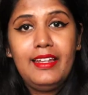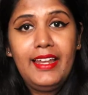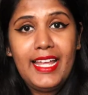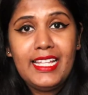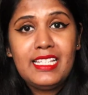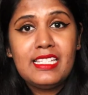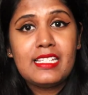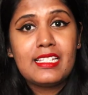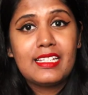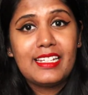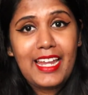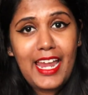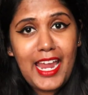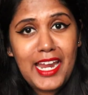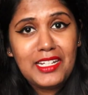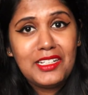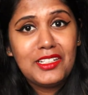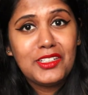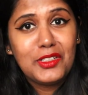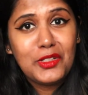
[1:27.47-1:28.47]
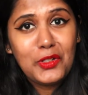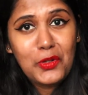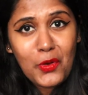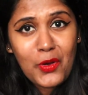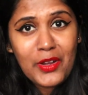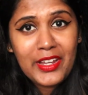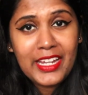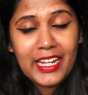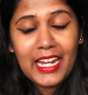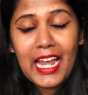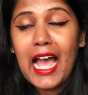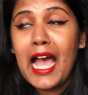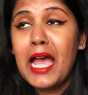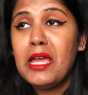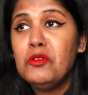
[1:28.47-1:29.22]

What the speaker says: Let's get going.